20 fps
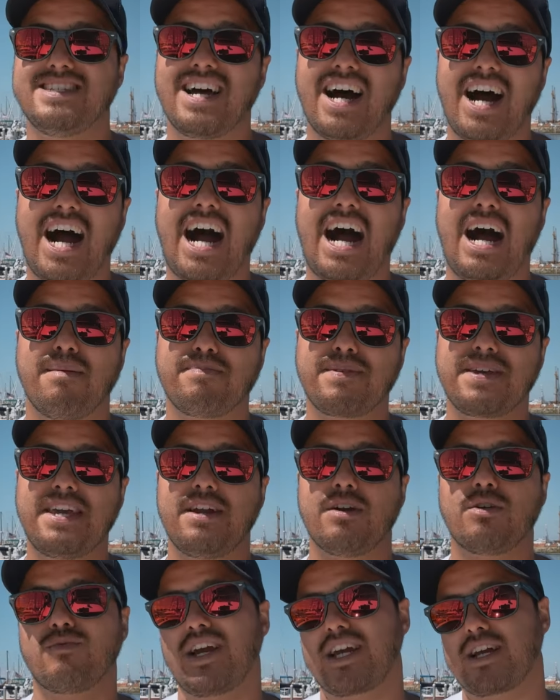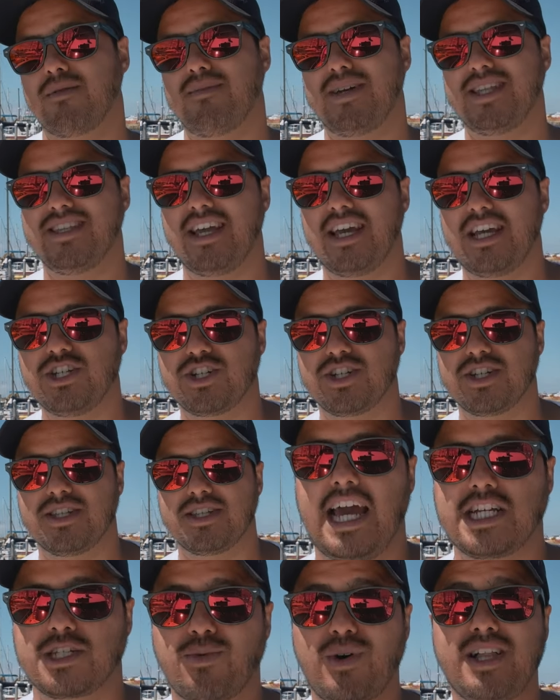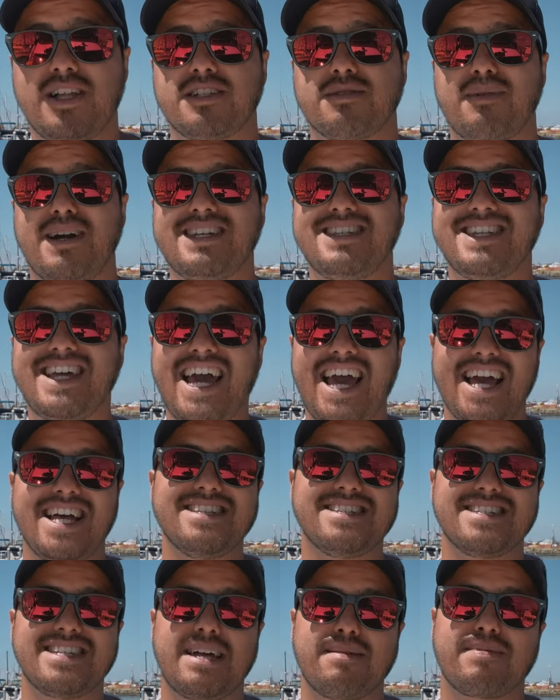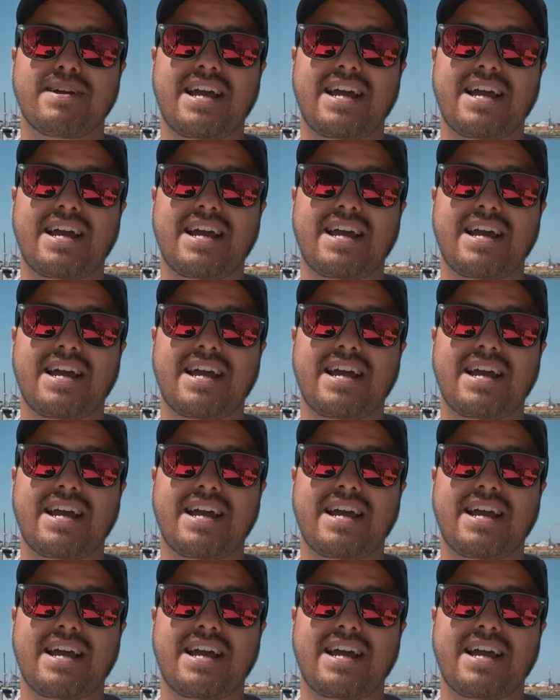top gear recommendations as well as my 10 step